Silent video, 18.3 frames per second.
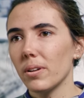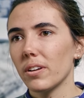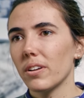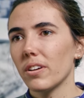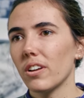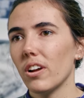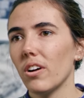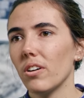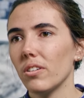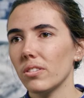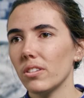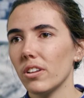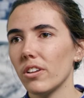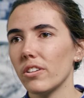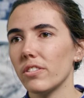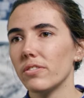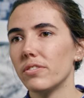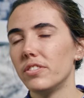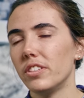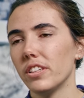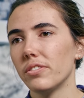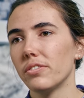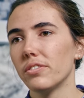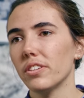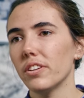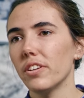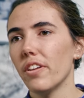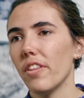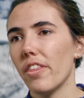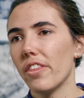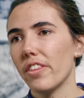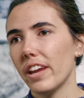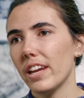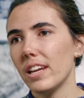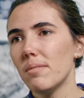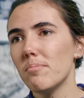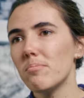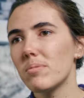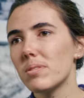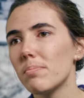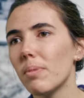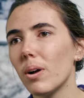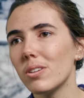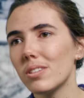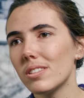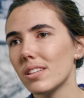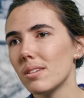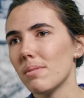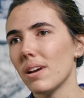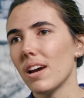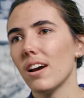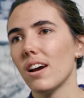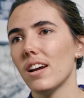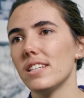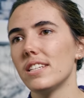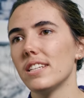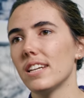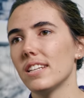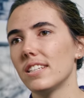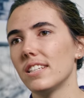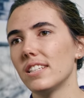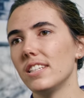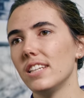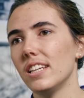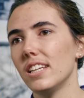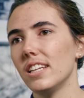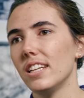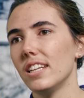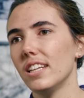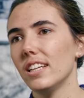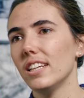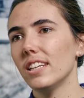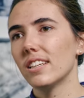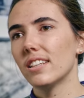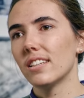work on a whole lot of different themes, mostly about identity,